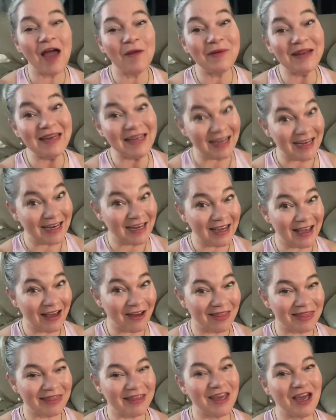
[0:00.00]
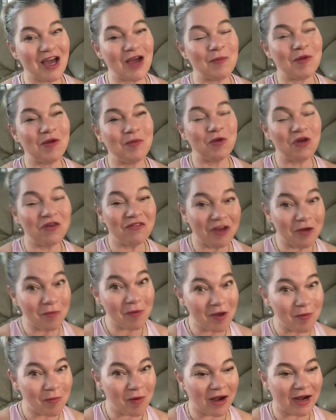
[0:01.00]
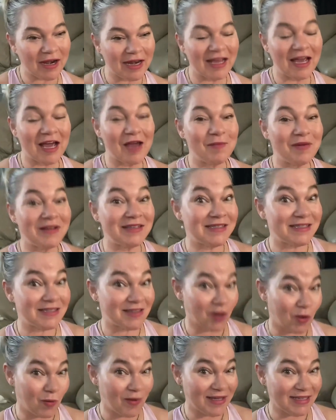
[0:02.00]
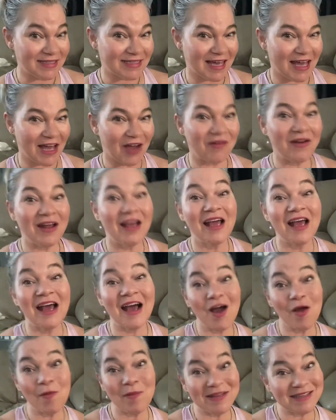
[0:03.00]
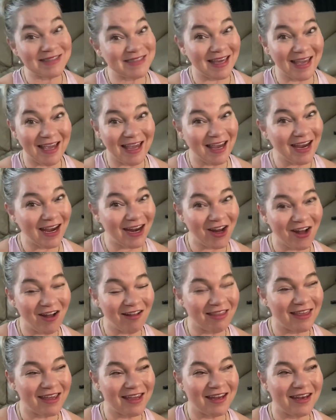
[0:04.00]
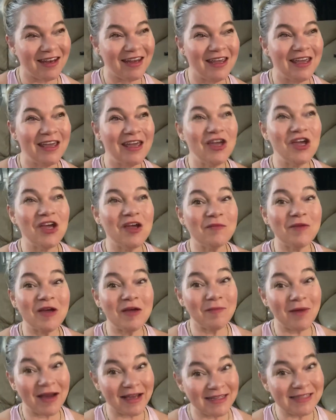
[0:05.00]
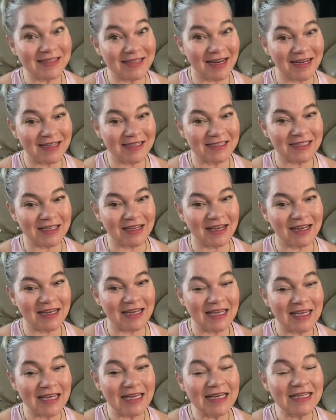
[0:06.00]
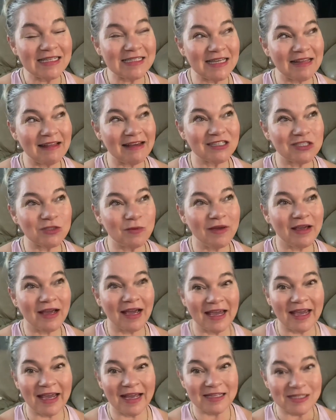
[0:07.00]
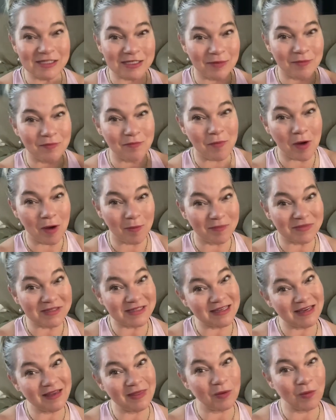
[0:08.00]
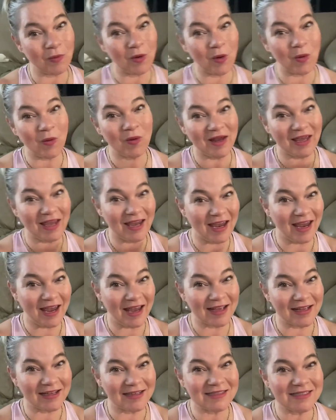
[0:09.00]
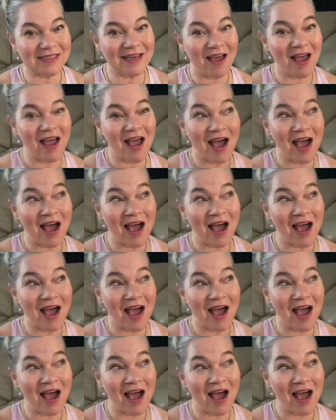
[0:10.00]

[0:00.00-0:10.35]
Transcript: I've been eating healthy, I've been moving my body, I've been slowing down, I've been taking it all in my mindset is good. See, last week I hit some bumps in the road, and